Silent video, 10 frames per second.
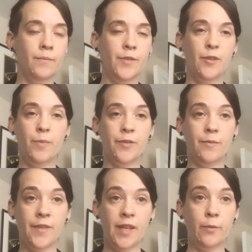You can put some
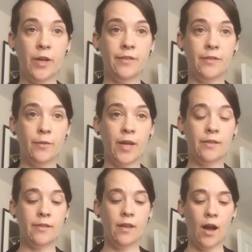silly words to
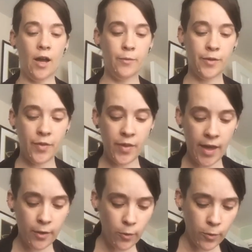it. I would
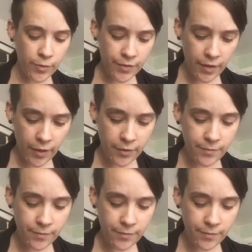then also,